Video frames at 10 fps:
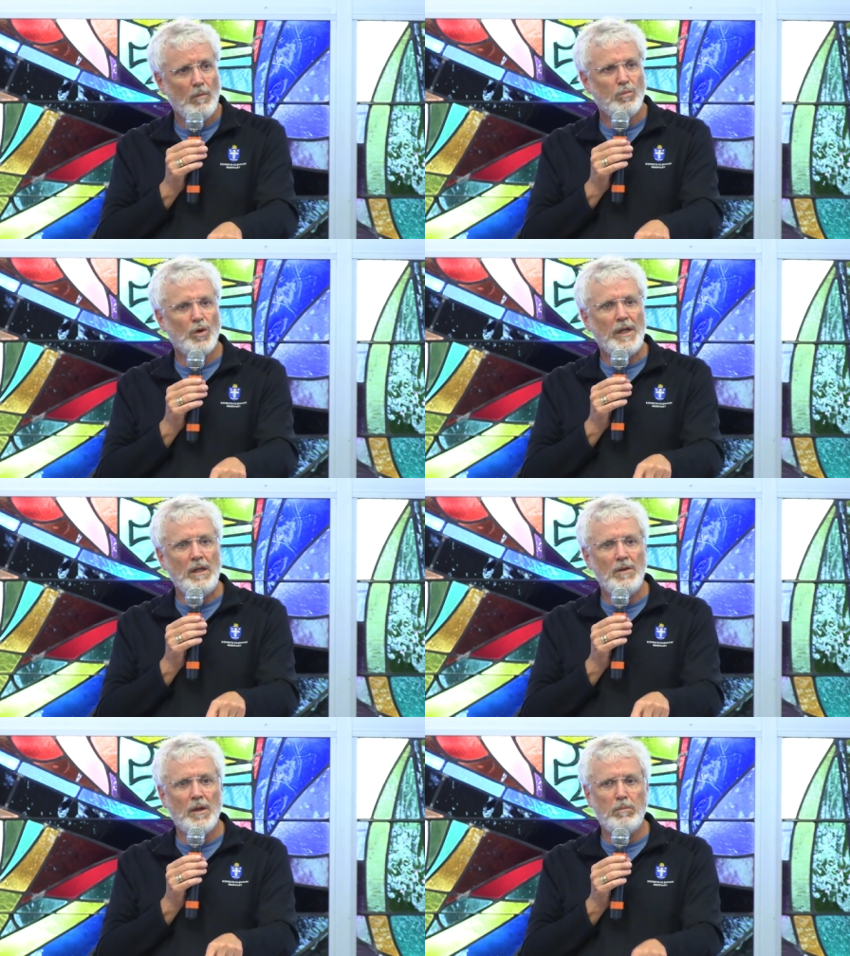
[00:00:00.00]

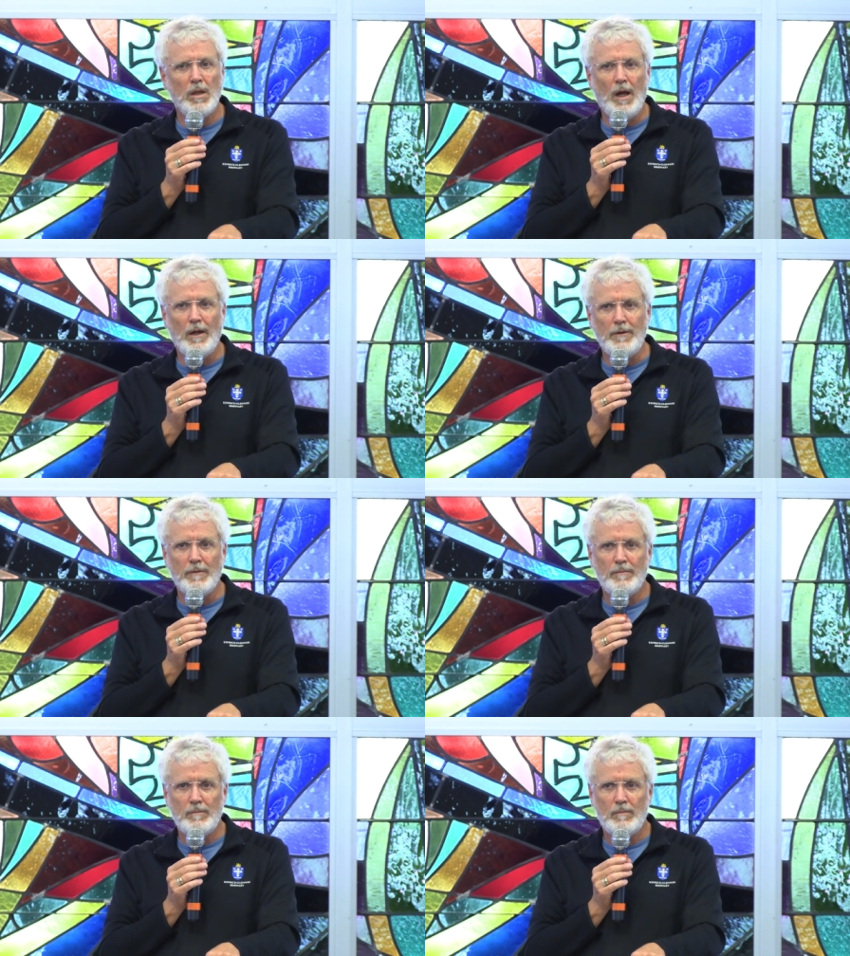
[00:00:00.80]
bring the blood.
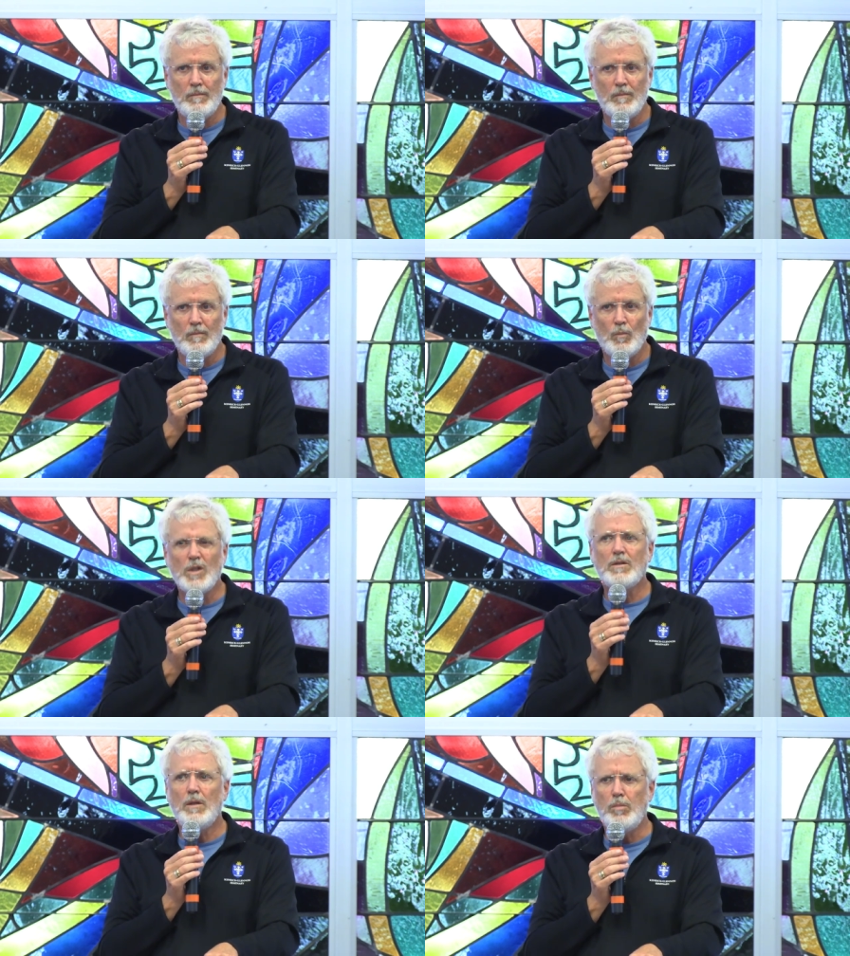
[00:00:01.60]

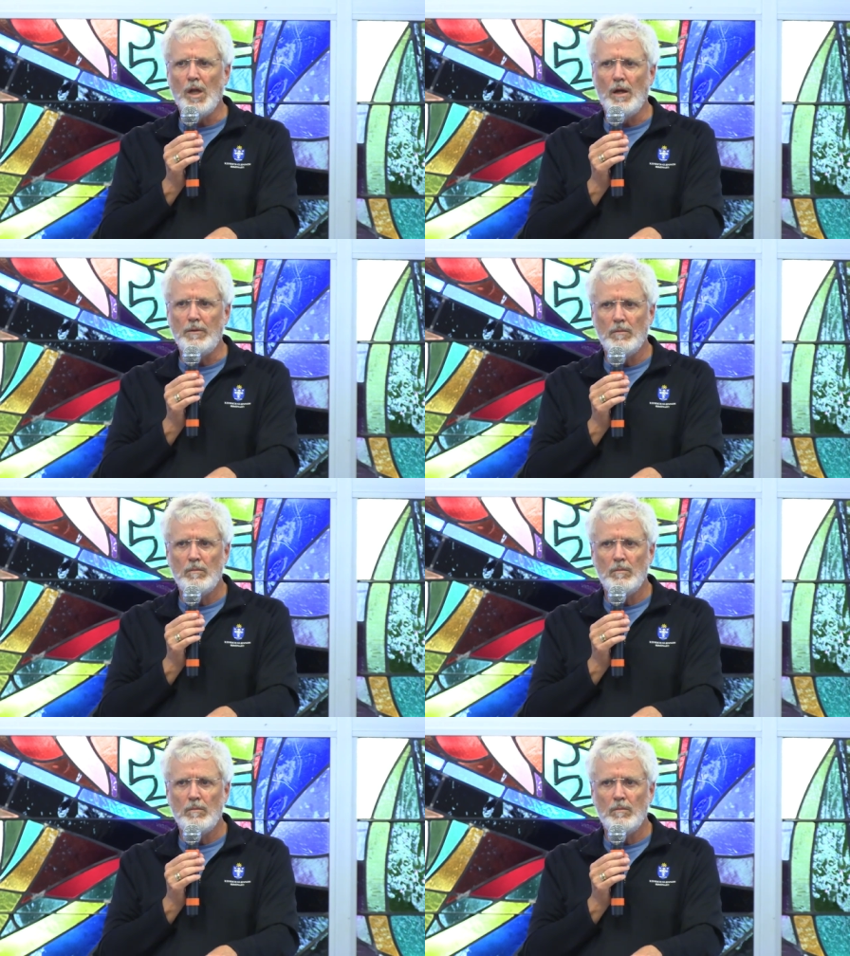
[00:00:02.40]
What's the blood?